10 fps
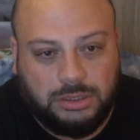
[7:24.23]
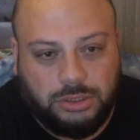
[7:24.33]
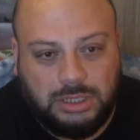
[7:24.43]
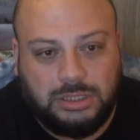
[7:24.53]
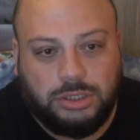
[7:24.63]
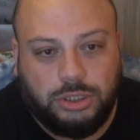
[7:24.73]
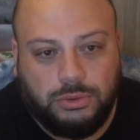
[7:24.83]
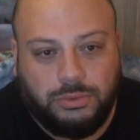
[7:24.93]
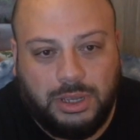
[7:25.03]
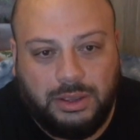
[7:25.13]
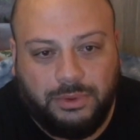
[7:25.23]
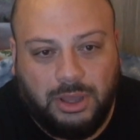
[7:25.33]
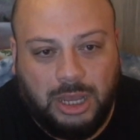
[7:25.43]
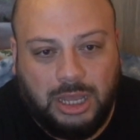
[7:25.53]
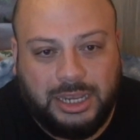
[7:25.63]
So these two,
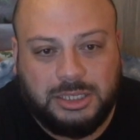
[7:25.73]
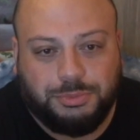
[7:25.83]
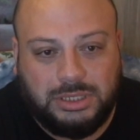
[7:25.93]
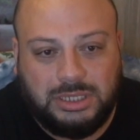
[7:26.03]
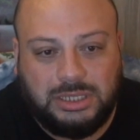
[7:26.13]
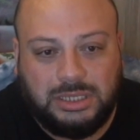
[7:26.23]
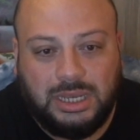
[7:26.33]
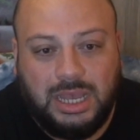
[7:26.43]
expertise